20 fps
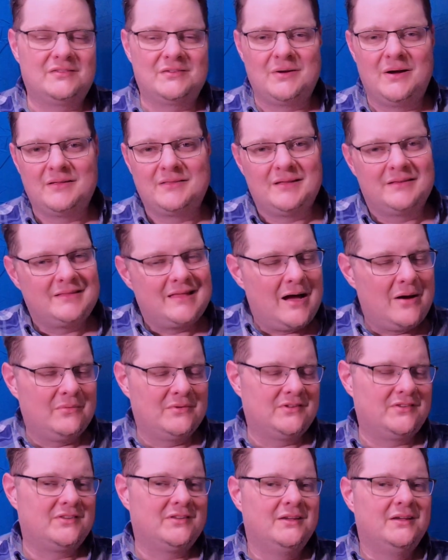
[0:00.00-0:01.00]
So I thought that
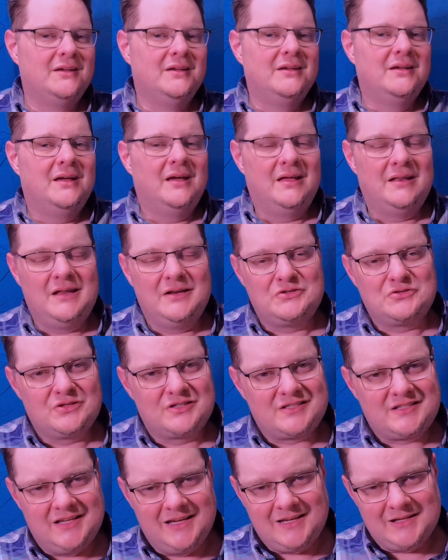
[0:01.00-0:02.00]
was an
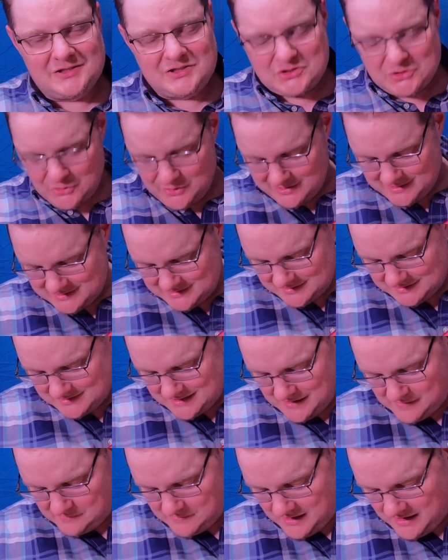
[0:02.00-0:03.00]
interesting choice that
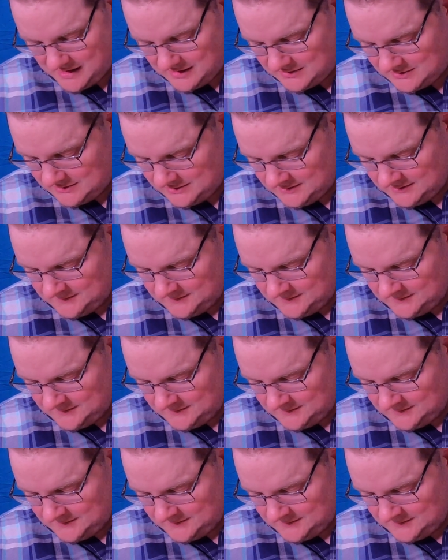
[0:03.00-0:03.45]
they made.